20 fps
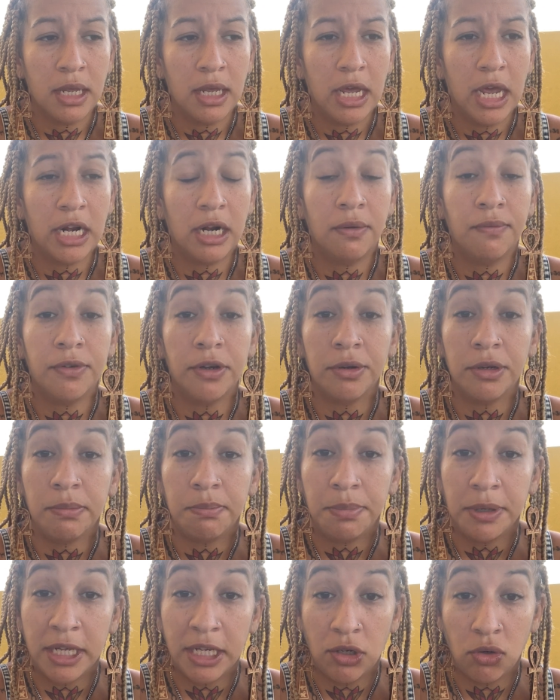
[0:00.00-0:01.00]
and I'm very
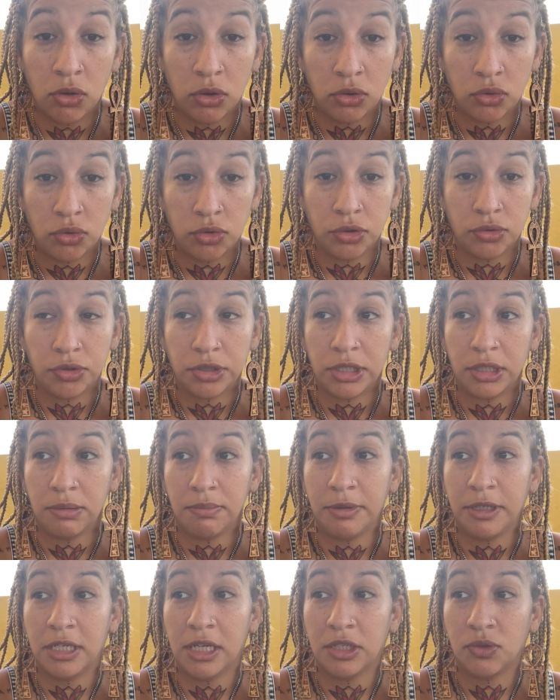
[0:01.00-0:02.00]
big on loyalty
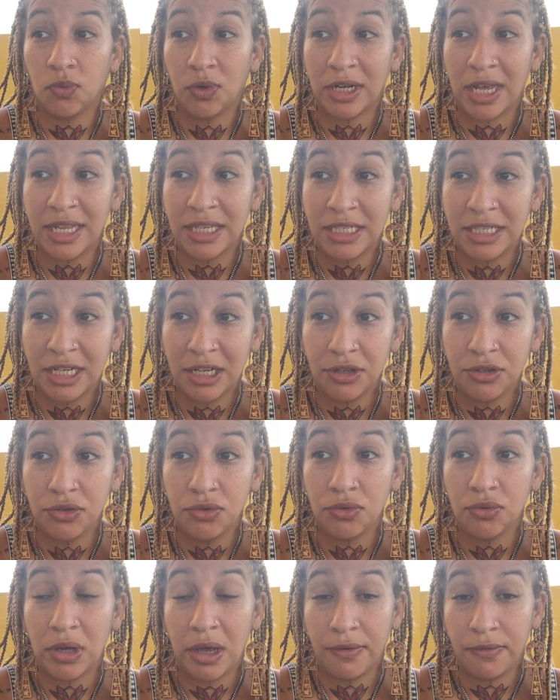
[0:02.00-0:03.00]
because when I tell
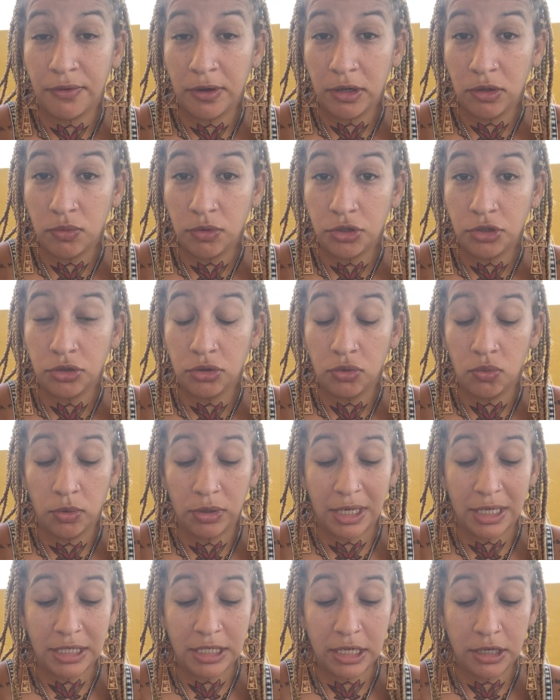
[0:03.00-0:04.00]
you I fuck with you, when
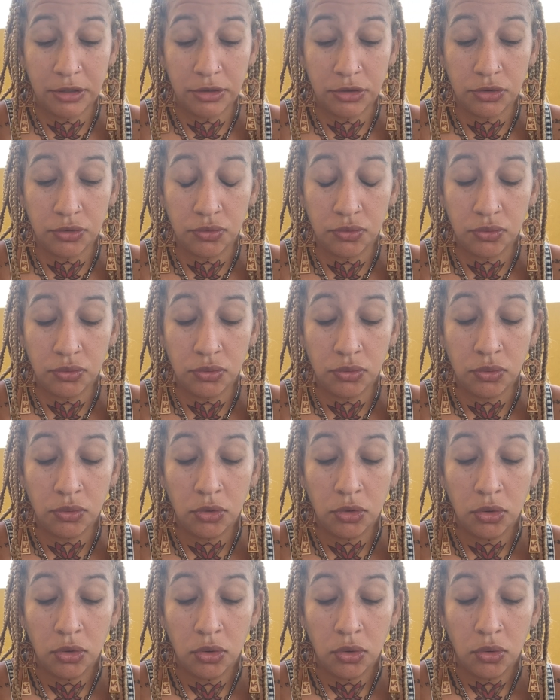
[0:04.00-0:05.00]
I tell you,
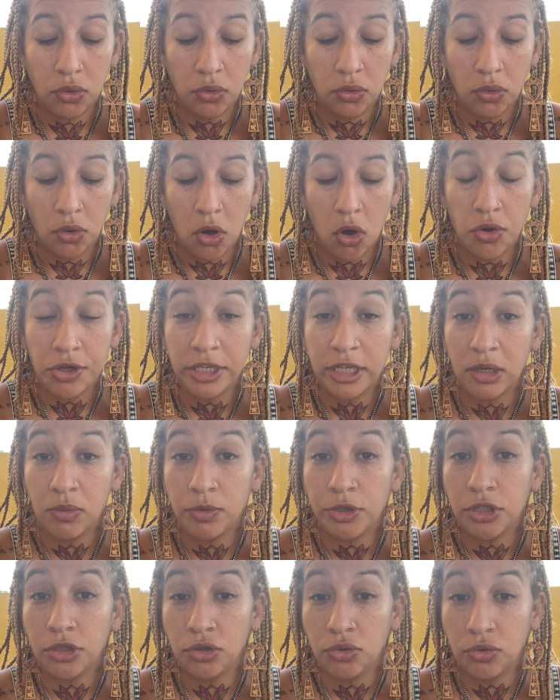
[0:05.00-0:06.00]
oh yeah, we
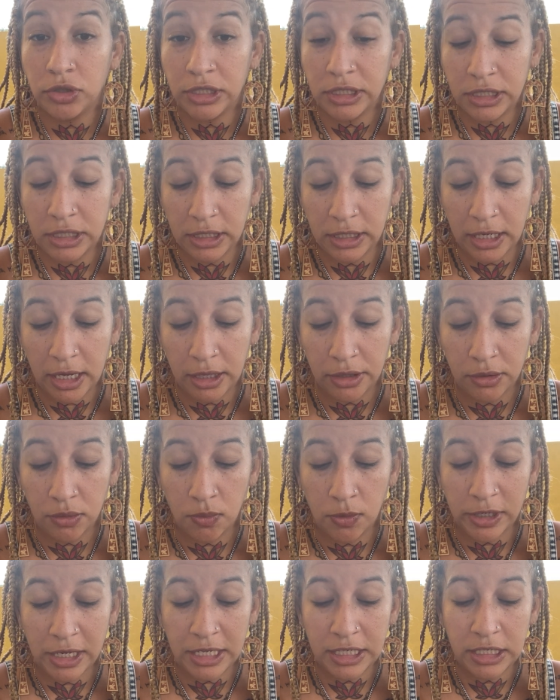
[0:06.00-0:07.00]
should do this together.
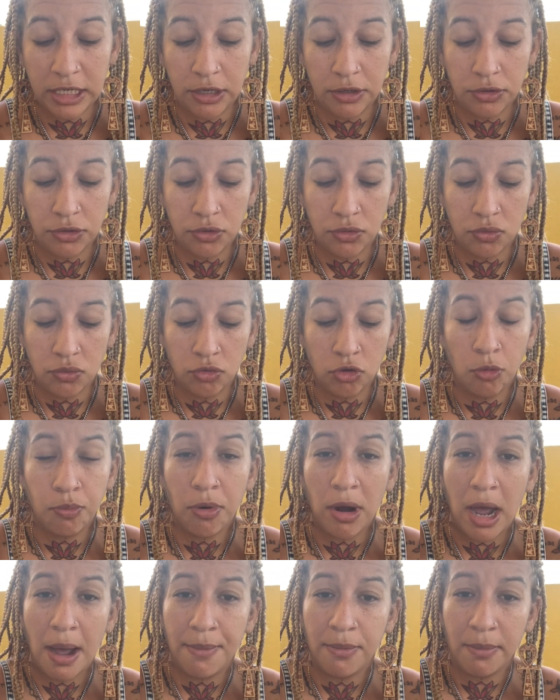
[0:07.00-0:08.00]
When I tell you, no
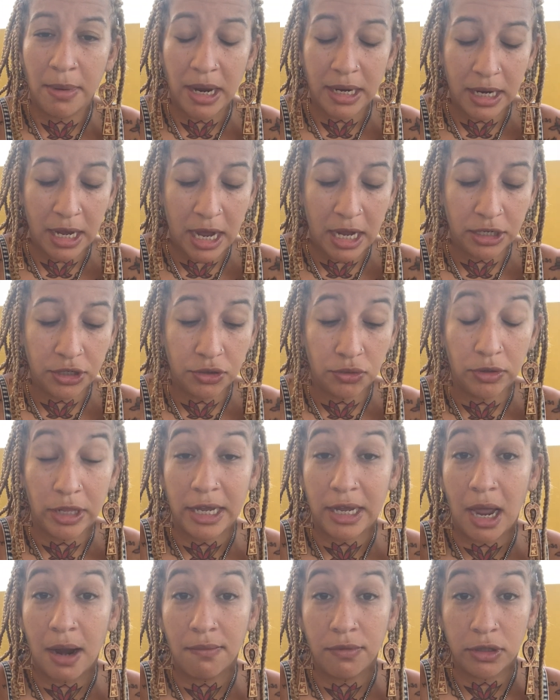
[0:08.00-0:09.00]
problem, I got you. Like,
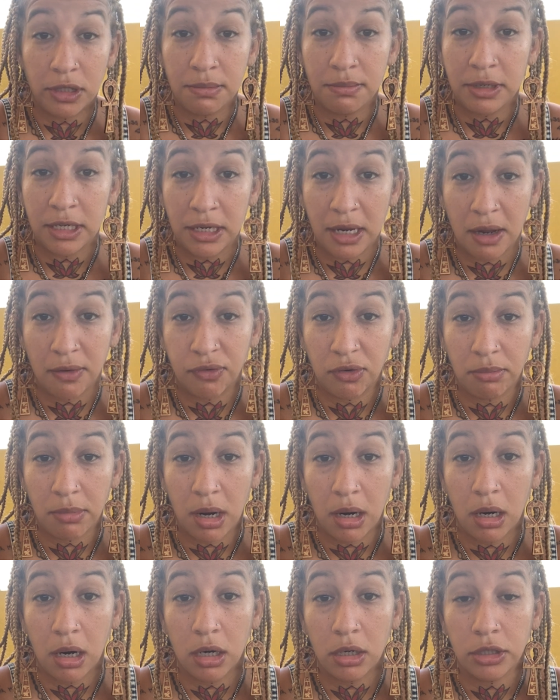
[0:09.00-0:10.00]
I really mean that from my
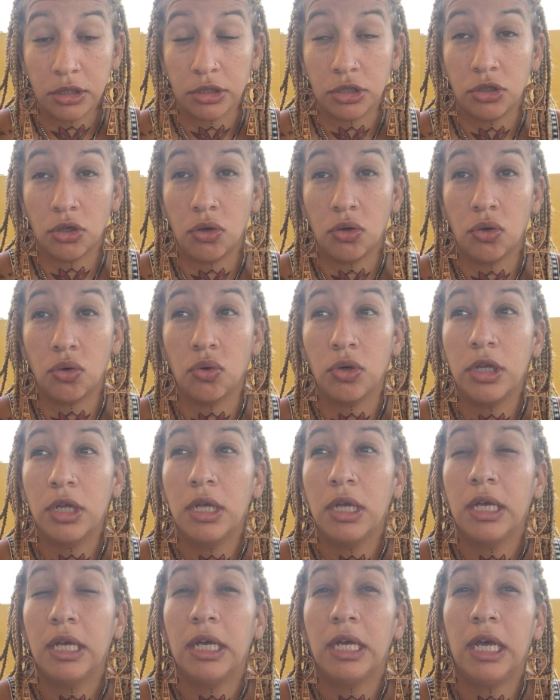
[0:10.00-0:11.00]
heart and soul.
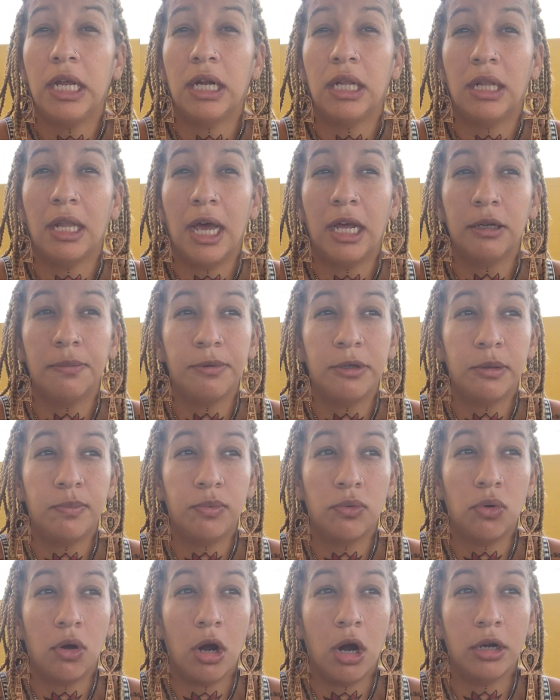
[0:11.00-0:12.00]
And a lot of
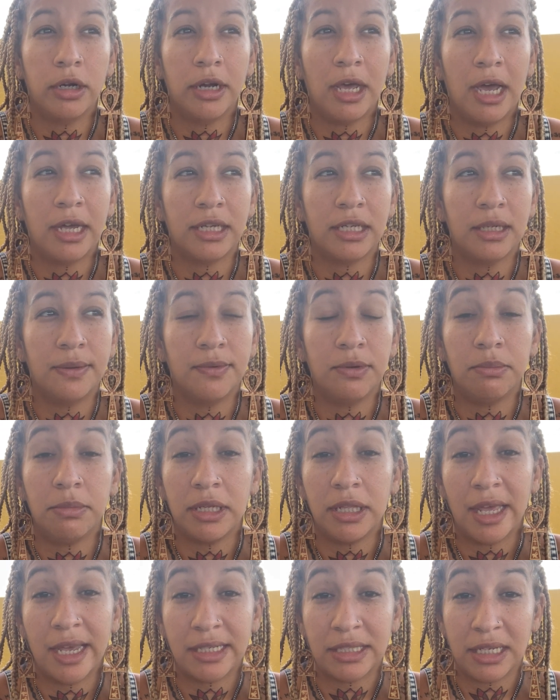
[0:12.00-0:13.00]
people are not giving me
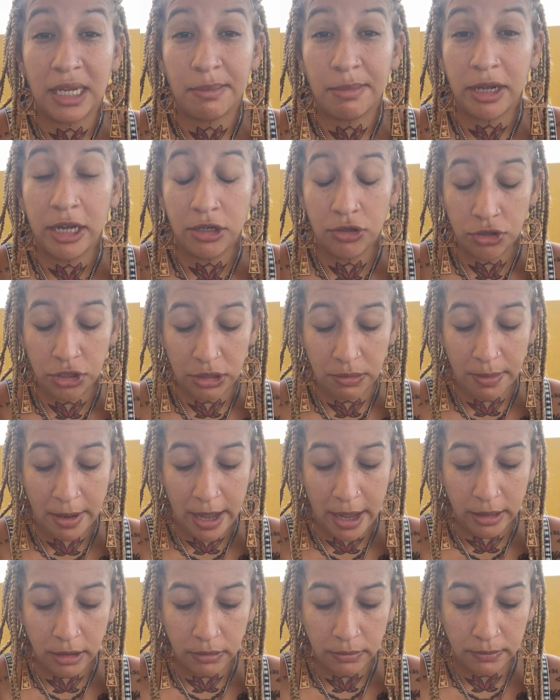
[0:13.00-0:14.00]
that same energy
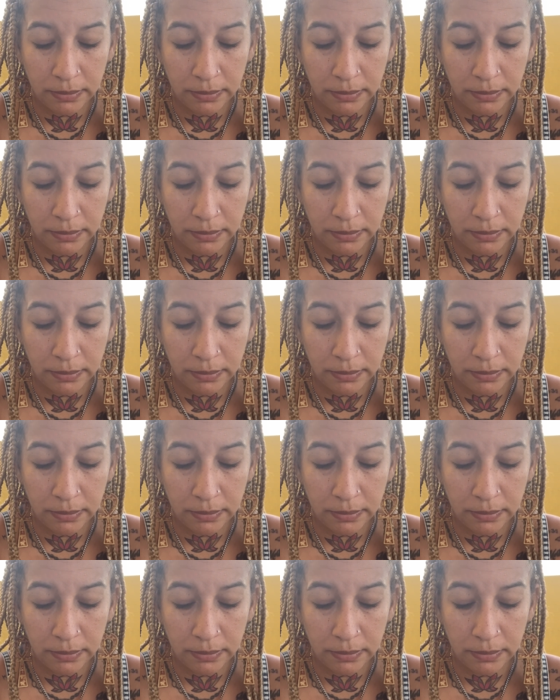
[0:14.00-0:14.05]
back.